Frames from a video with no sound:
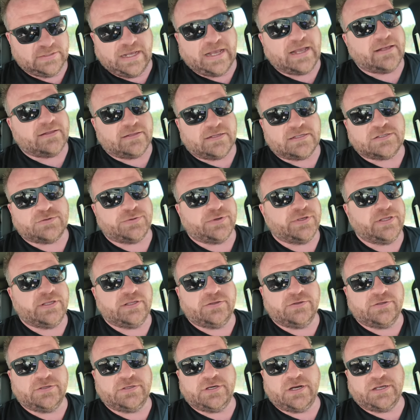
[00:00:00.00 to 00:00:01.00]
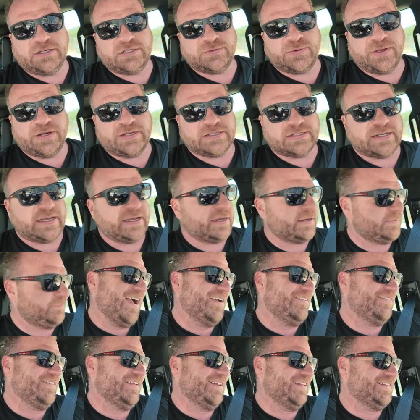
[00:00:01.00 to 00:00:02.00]
Yeah, that's really the only nice way to say it.
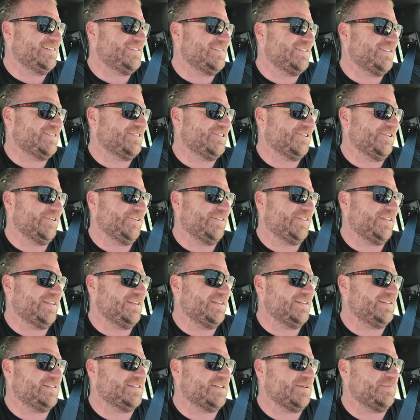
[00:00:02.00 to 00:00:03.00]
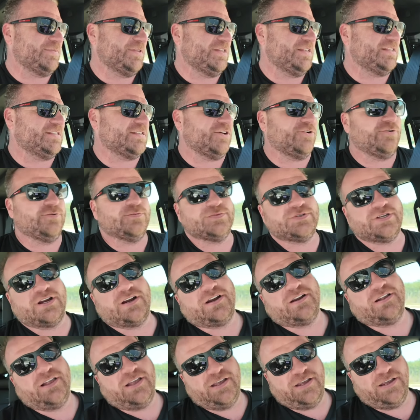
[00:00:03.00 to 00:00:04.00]
I mean, it's the truth. The, some of these homes
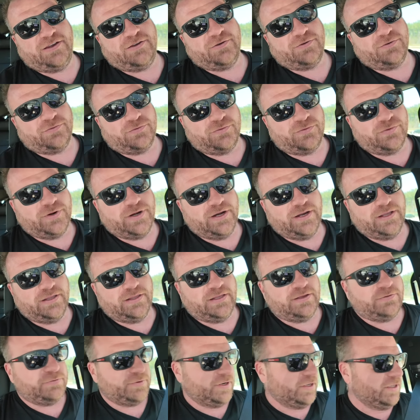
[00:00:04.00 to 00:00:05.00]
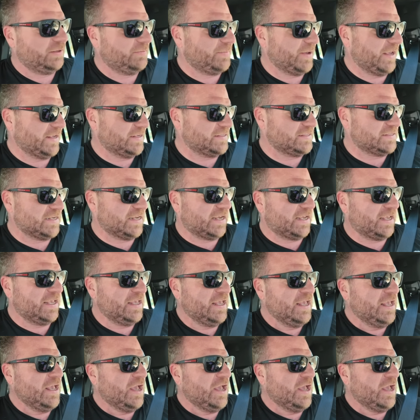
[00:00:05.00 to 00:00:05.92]
are like really, really basic.